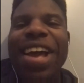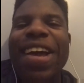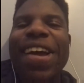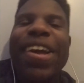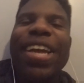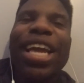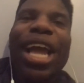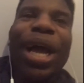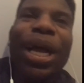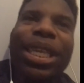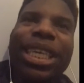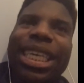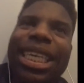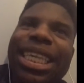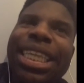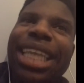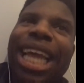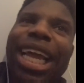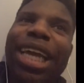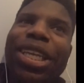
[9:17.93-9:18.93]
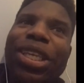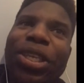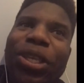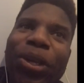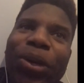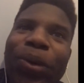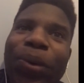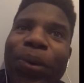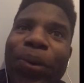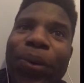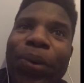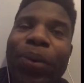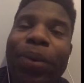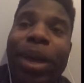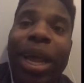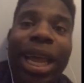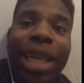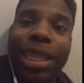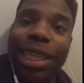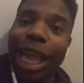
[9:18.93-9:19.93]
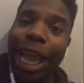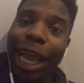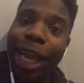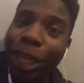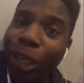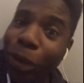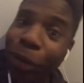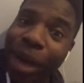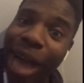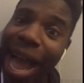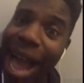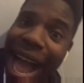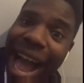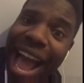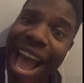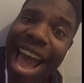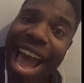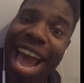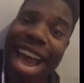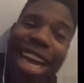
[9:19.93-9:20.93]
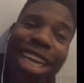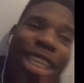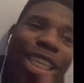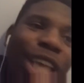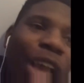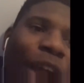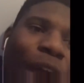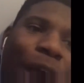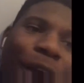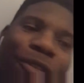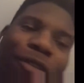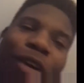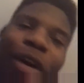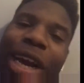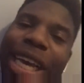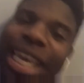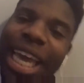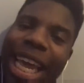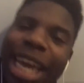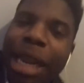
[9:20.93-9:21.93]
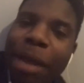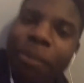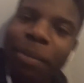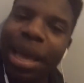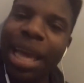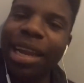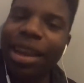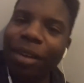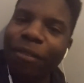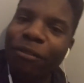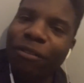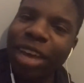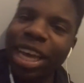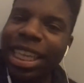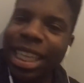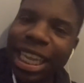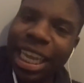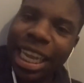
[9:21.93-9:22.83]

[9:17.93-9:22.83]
Y'all just stay tuned, and thank you guys for getting me to 50